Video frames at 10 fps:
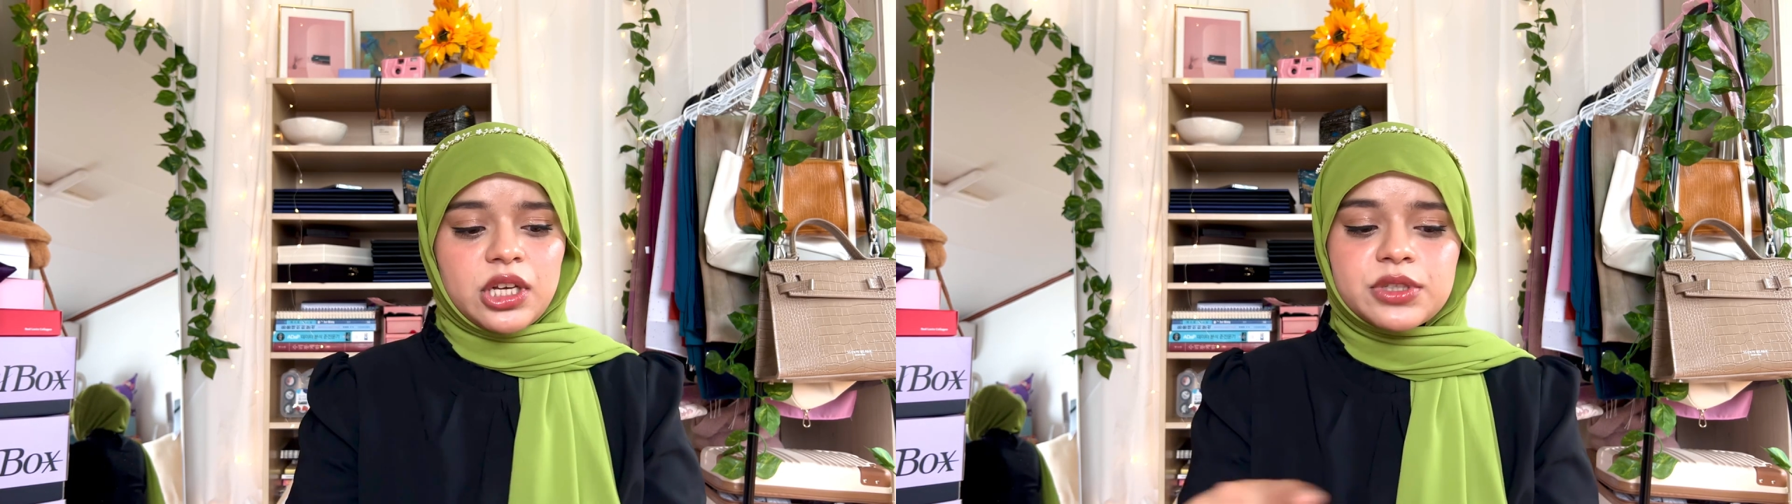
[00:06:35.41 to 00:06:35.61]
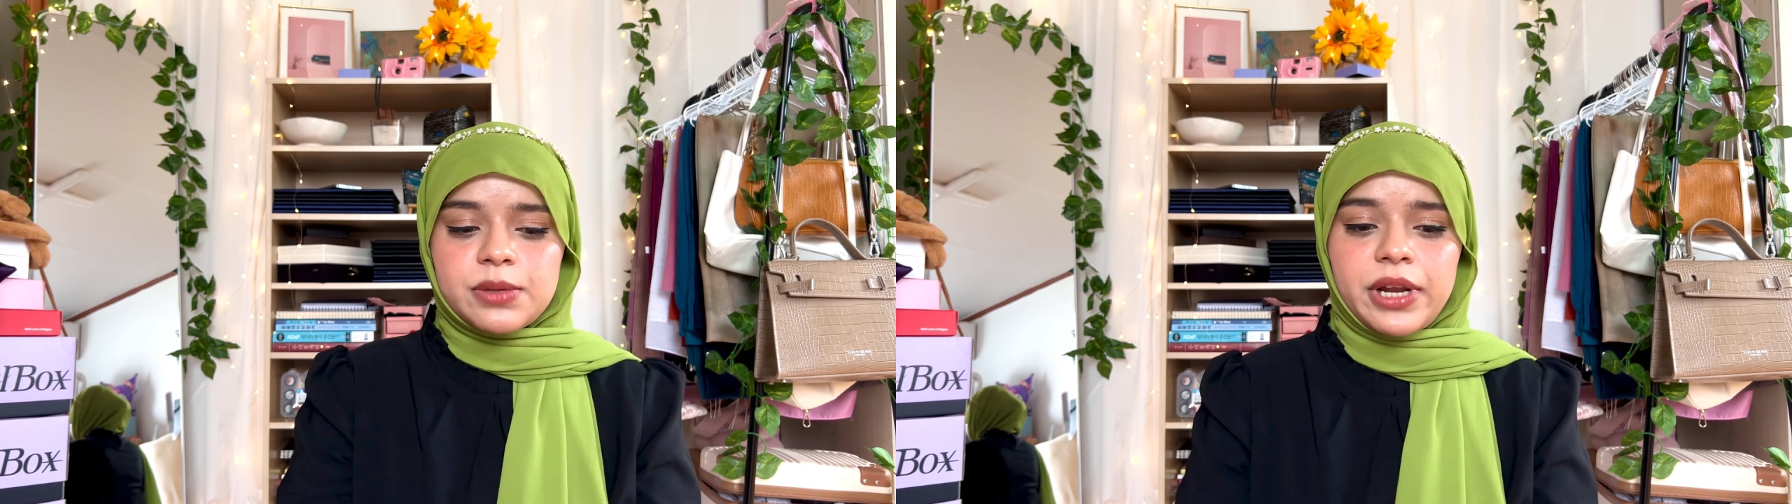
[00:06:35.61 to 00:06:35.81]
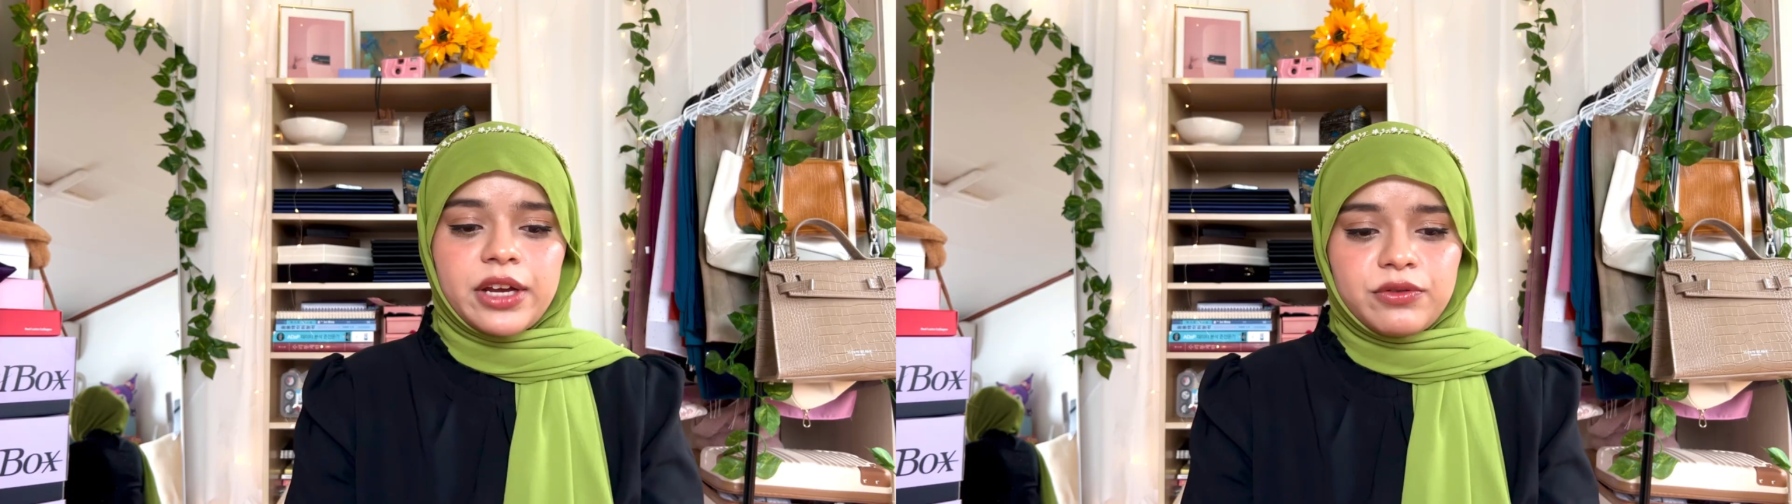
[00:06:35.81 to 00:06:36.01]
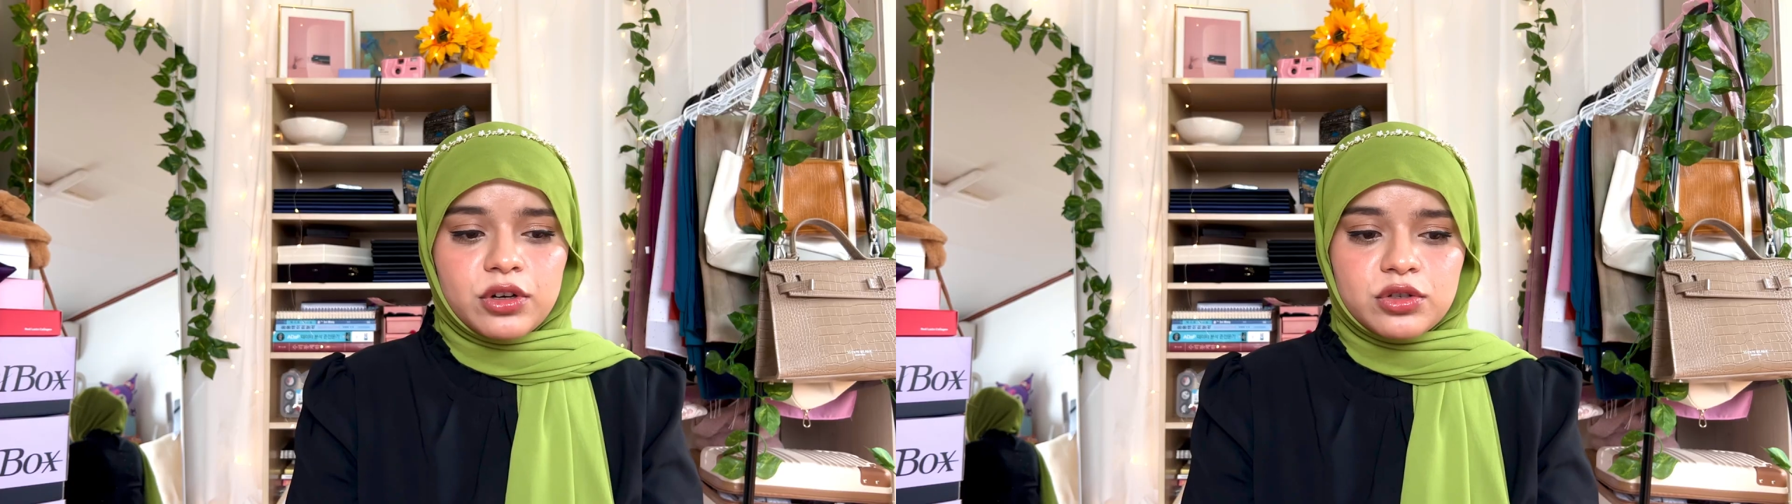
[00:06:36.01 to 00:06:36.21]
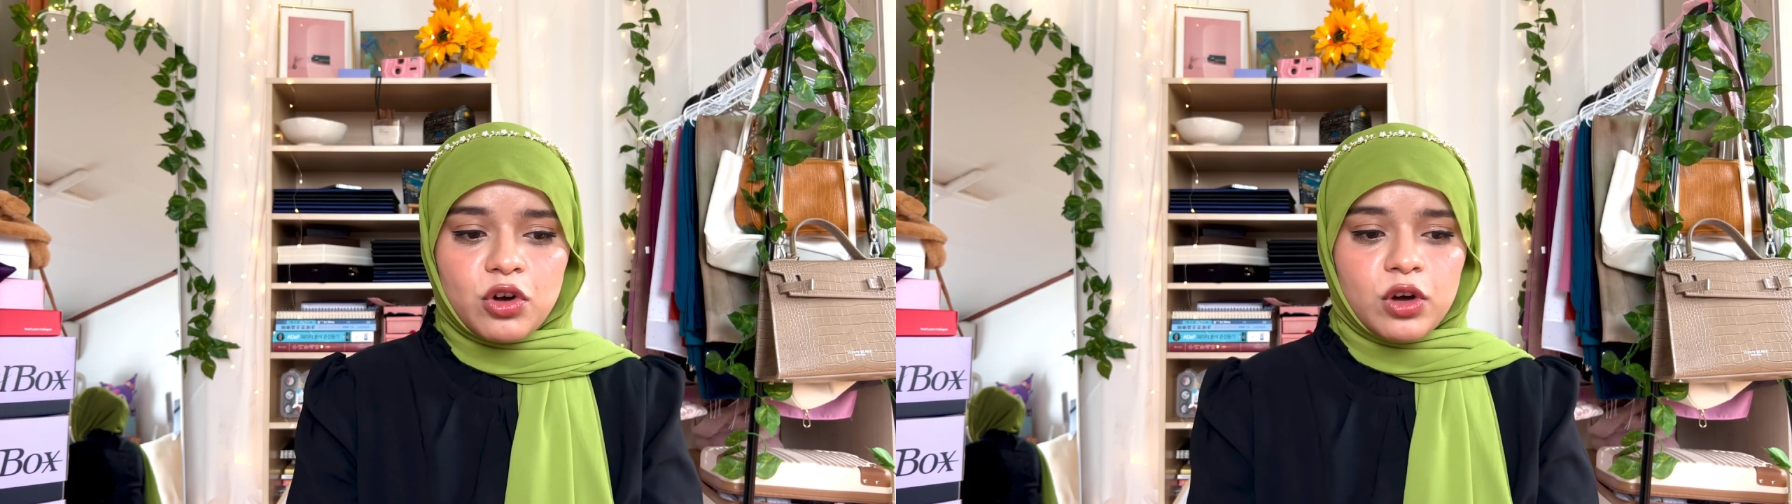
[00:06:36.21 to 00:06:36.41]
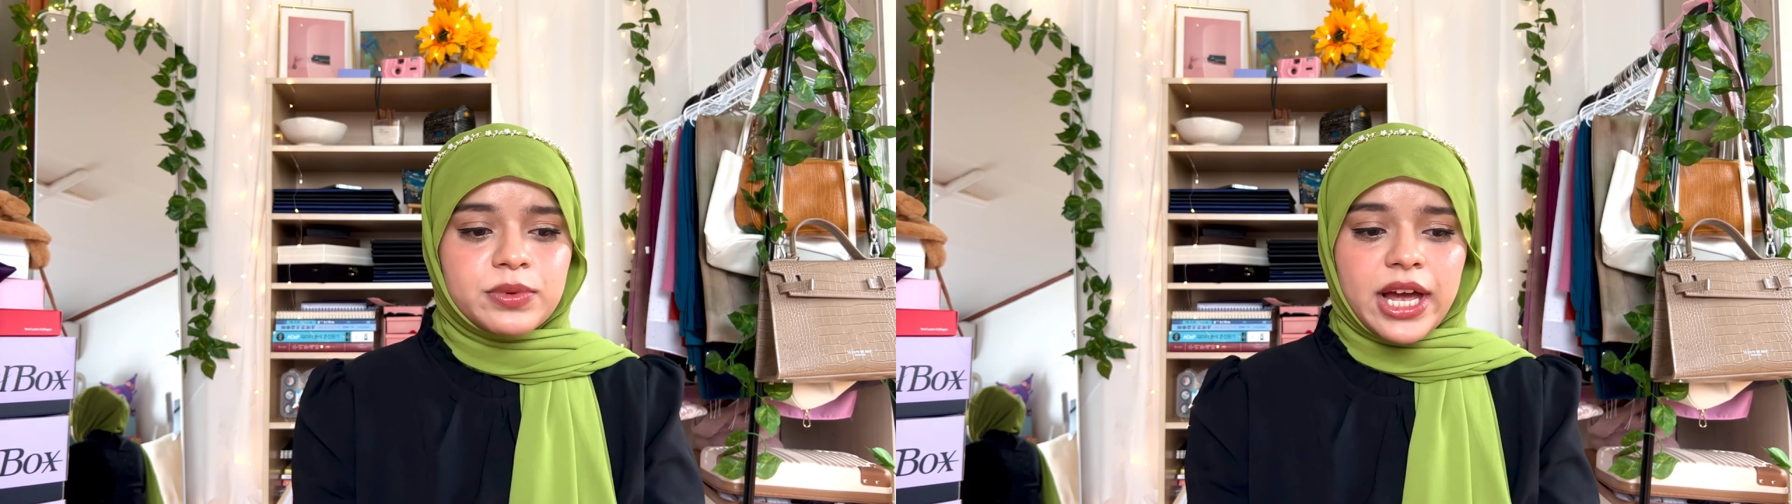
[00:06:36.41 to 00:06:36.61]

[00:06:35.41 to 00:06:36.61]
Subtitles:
I was applying for jobs,